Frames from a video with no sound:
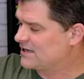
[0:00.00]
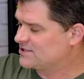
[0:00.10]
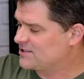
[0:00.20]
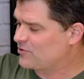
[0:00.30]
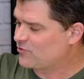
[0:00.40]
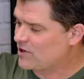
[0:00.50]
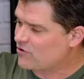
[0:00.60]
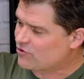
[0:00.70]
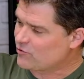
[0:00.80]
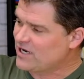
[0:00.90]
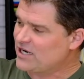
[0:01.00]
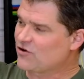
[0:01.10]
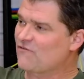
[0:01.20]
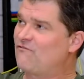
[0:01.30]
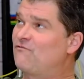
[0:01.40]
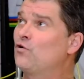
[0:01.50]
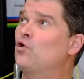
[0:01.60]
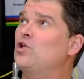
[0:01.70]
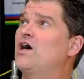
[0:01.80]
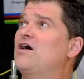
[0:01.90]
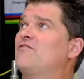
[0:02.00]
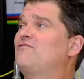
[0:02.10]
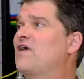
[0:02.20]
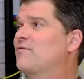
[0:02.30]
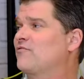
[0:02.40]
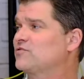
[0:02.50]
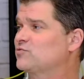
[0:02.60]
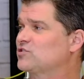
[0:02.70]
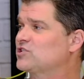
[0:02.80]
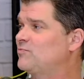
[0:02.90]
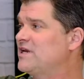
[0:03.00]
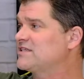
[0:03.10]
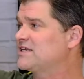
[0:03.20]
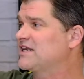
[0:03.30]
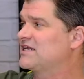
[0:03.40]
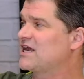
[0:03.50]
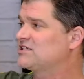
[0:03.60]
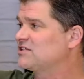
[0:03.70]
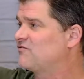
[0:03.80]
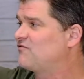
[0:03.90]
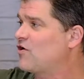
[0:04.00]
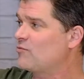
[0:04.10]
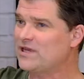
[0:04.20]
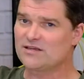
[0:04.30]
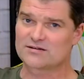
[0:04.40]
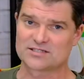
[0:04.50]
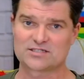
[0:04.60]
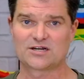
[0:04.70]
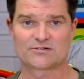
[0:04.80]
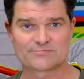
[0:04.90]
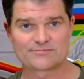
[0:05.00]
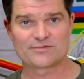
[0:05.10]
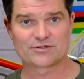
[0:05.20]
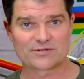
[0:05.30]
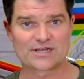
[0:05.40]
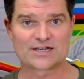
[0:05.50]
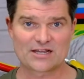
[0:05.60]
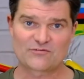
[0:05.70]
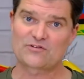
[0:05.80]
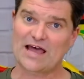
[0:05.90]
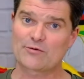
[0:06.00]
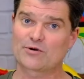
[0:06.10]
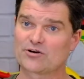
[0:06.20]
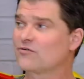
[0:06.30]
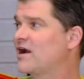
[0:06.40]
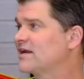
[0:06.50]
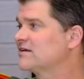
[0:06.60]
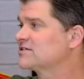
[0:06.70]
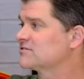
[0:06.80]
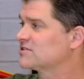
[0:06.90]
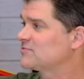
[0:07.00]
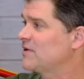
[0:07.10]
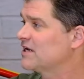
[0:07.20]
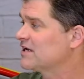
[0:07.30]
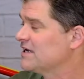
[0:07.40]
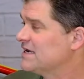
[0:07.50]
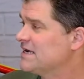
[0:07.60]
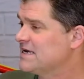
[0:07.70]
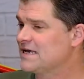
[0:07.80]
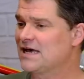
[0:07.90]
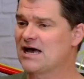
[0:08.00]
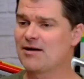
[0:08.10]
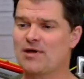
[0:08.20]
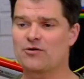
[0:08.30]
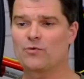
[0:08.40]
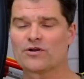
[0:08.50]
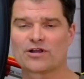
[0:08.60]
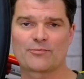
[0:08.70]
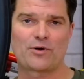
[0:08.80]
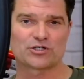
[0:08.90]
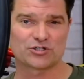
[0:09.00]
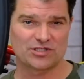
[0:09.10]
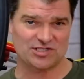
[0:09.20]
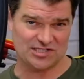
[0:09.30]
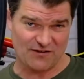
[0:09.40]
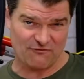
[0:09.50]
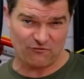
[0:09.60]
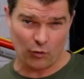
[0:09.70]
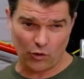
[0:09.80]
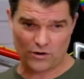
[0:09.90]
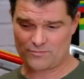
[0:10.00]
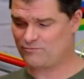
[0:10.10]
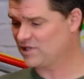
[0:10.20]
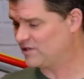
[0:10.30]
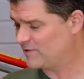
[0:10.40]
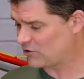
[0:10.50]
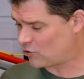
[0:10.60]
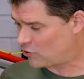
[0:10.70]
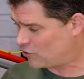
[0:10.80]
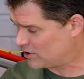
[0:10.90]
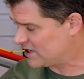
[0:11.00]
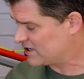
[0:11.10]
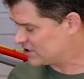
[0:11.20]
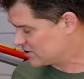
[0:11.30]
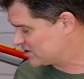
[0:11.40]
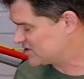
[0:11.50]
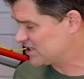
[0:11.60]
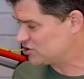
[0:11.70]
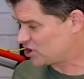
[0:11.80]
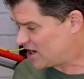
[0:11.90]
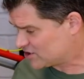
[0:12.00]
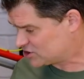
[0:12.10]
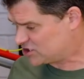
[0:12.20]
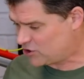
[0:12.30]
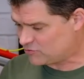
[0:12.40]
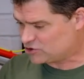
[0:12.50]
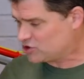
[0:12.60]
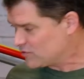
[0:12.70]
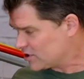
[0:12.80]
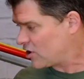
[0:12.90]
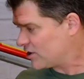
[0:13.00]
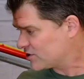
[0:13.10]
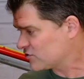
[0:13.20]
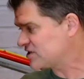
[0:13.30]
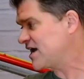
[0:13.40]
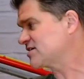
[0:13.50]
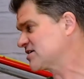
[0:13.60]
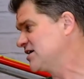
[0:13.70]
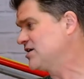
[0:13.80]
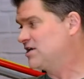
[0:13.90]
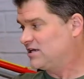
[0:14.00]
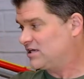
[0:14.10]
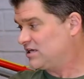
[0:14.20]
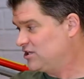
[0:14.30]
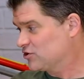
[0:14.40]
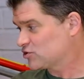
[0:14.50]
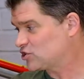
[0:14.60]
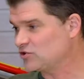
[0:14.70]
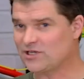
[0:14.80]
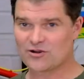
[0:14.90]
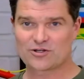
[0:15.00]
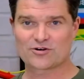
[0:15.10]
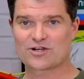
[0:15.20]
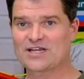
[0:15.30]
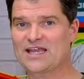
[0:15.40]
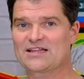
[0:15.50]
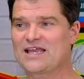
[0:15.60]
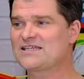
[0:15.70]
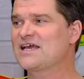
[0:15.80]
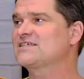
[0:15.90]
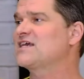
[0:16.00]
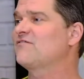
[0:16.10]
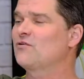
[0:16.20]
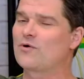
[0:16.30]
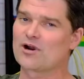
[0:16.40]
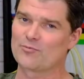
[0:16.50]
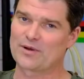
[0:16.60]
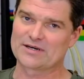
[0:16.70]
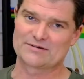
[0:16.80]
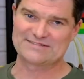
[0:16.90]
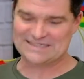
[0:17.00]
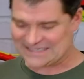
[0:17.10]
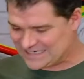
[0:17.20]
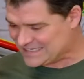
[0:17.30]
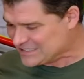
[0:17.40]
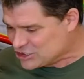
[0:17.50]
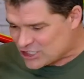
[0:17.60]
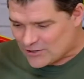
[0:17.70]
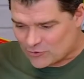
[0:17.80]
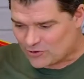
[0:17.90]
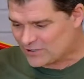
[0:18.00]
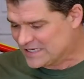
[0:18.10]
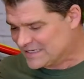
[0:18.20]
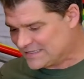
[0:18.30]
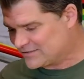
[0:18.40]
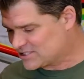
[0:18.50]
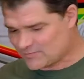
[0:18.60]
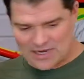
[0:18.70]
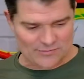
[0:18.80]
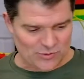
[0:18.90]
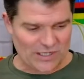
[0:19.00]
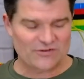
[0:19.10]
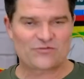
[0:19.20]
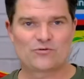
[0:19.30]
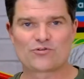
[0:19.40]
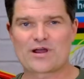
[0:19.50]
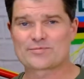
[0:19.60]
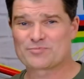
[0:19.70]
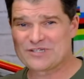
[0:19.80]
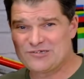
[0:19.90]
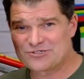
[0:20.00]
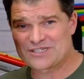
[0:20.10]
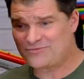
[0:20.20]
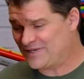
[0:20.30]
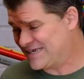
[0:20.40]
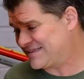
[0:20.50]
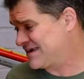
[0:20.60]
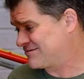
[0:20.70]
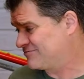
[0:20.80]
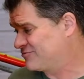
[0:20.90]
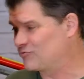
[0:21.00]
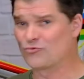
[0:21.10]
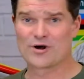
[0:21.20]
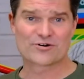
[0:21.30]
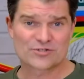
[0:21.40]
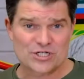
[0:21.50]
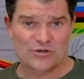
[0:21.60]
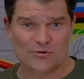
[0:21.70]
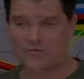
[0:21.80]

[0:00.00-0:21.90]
Zip 303 here full of fiber foams. We'll spin it to get it nice and foamy because, you know, you're only going to get a flat when you're riding, so it's spinning. And we're going to puncture. This is a 4 millimeter hole, and you're going to say, Josh, don't do it on your desk. In your studio, you're going to get latex everywhere, but in general, you know, sometimes we get a few drops, but usually we get like one or two,